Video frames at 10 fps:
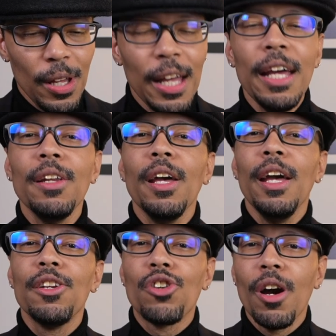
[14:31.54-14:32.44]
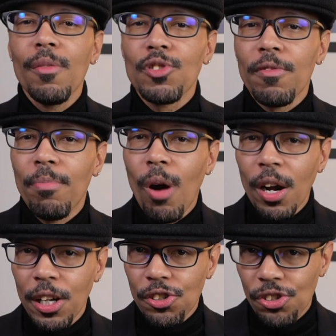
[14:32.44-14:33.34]
in terms of
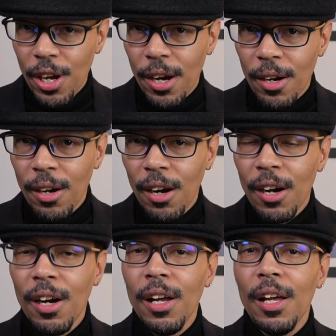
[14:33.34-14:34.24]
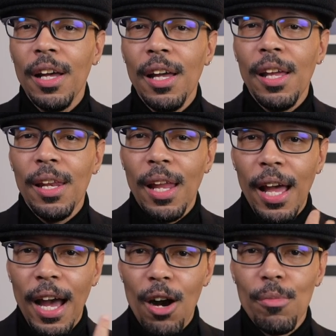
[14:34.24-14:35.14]
market share, in
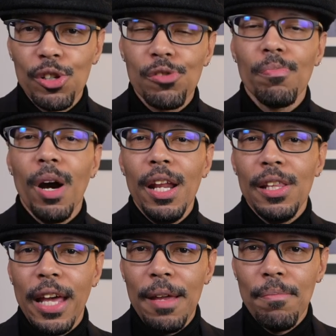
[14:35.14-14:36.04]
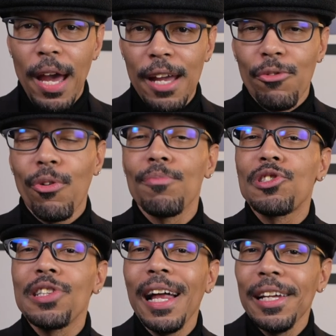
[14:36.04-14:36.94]
how much money they make from
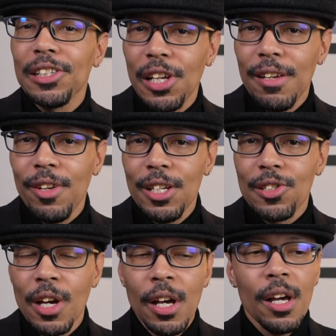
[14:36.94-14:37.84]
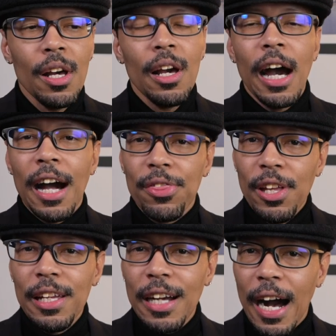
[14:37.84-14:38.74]
selling TVs, I
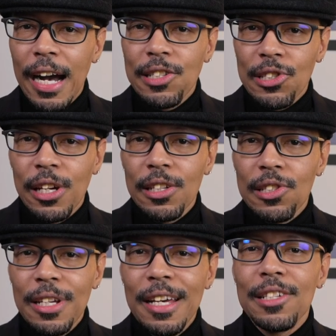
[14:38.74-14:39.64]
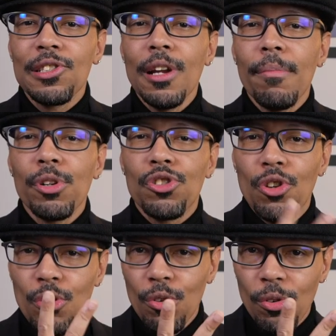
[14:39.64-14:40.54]
think Hisense is number
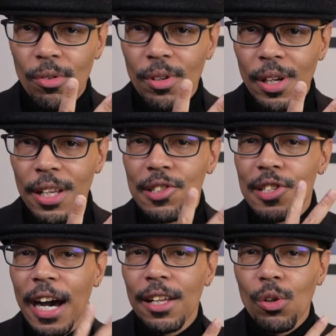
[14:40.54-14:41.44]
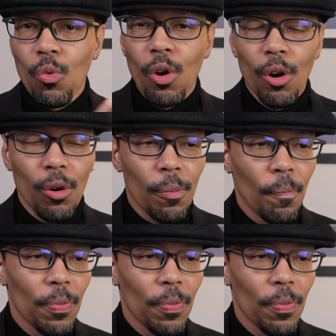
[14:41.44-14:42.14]
2 inside the world